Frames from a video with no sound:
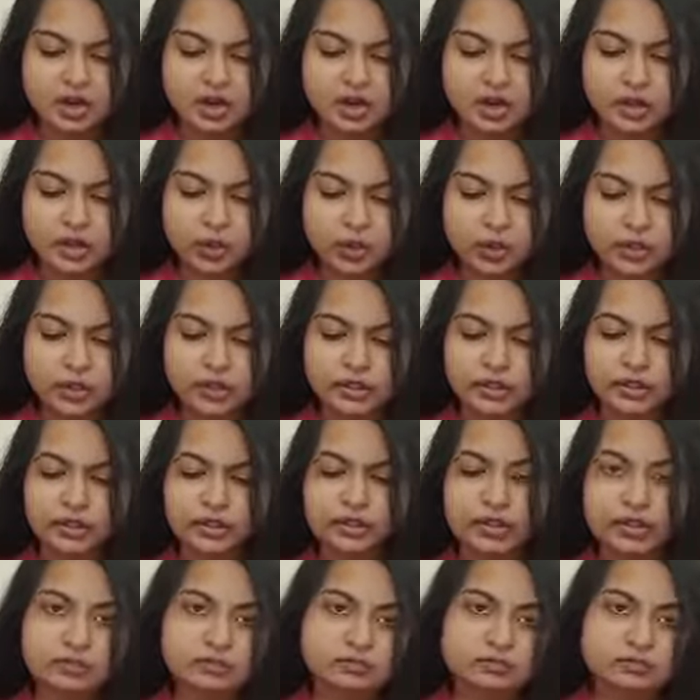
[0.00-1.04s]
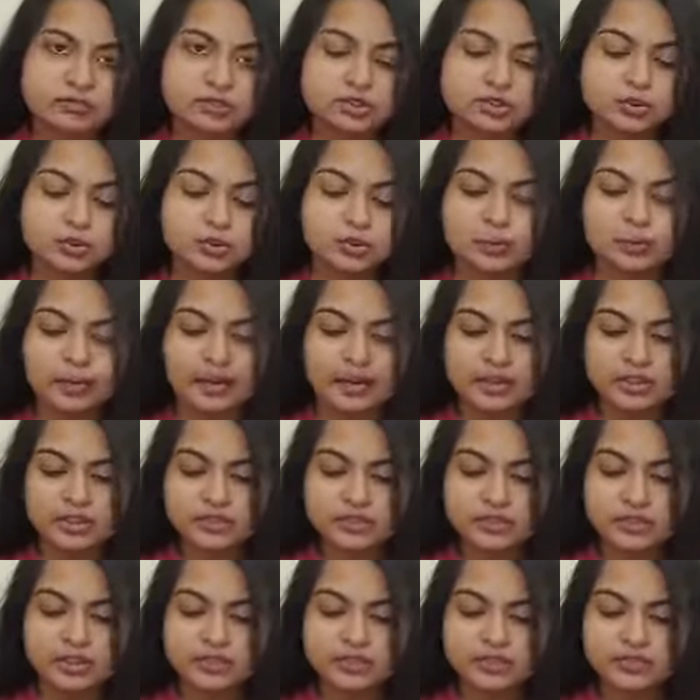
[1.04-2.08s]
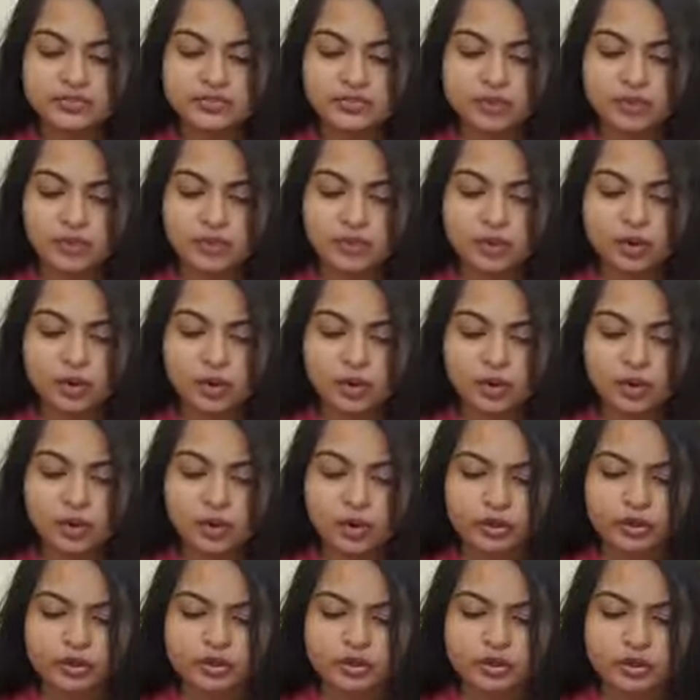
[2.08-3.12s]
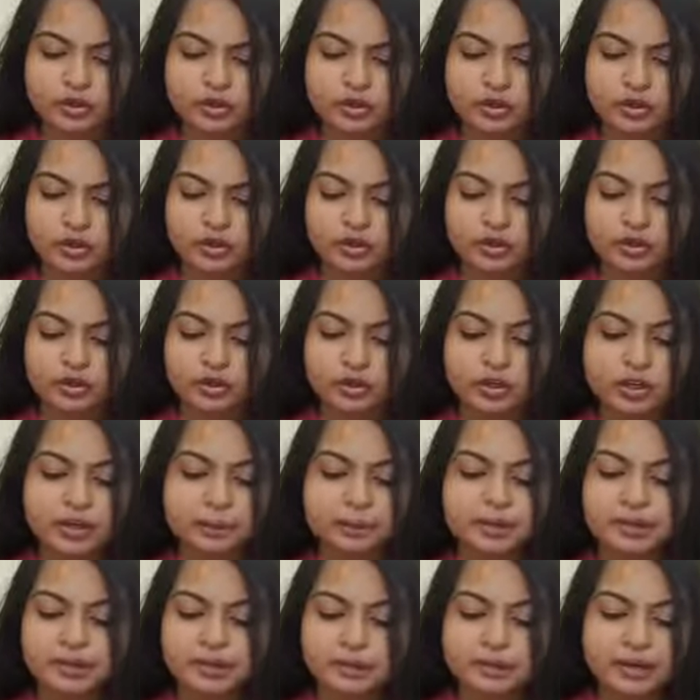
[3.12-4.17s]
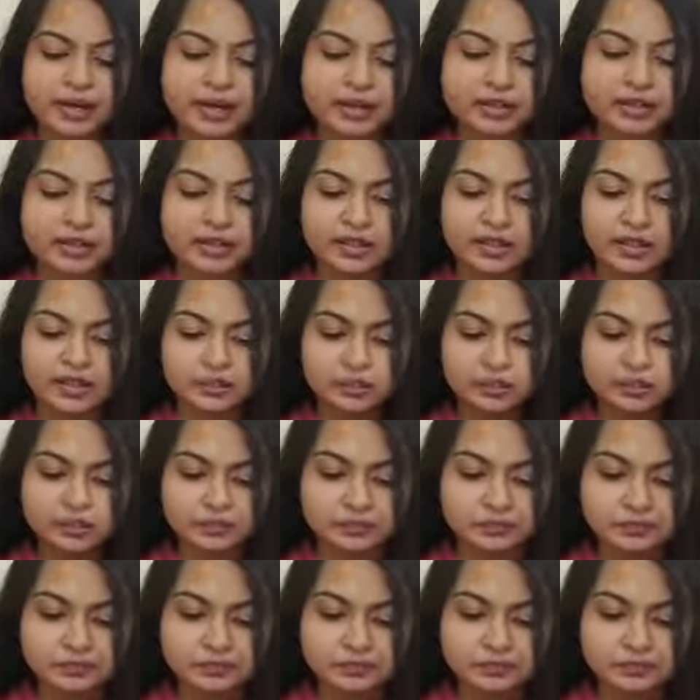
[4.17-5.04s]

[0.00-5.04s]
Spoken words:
or you can do a bank transfer or through a company bank account.